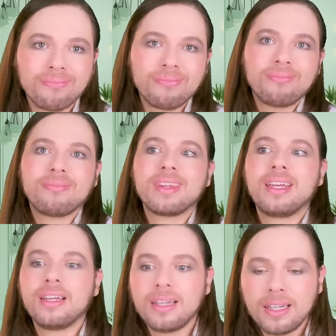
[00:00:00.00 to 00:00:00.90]

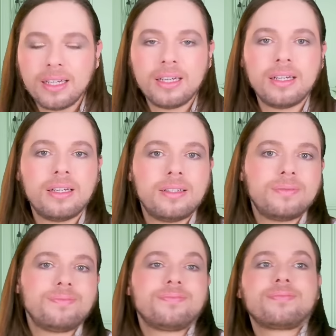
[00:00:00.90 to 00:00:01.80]

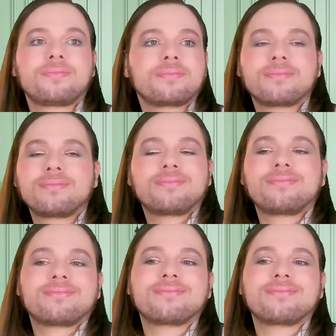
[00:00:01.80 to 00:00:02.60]
(no one is talking)